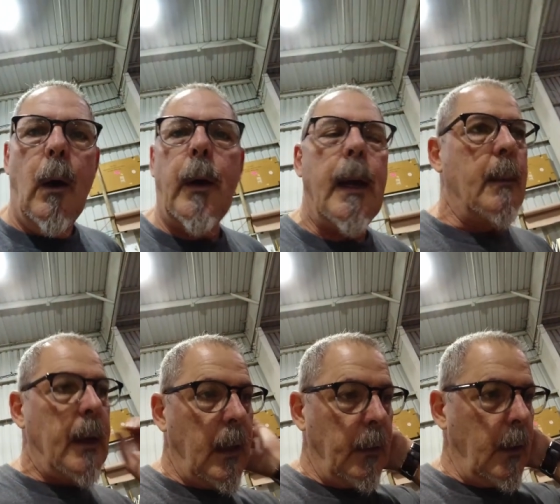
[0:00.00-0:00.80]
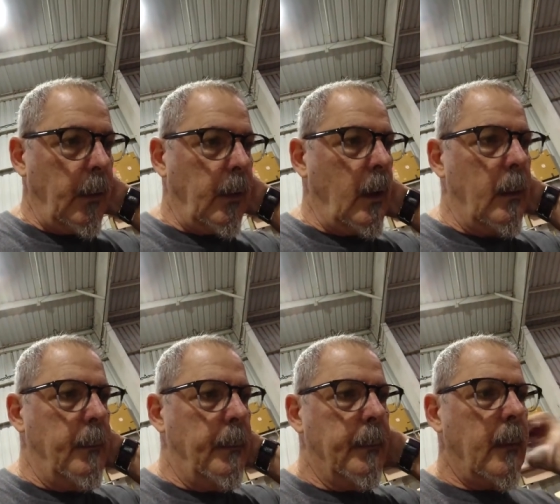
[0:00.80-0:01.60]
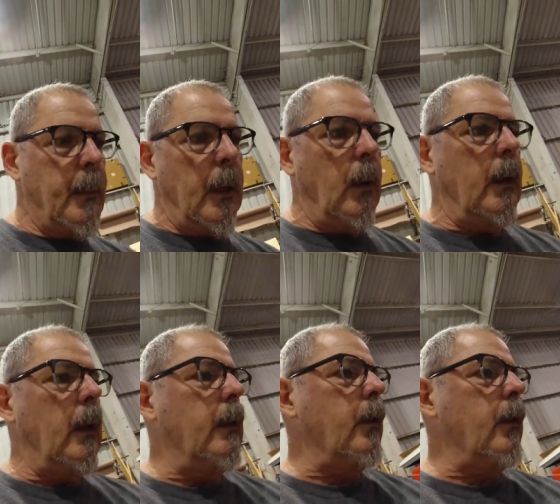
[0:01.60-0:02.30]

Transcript: okay I'm gonna get this um, I'm gonna go ahead and get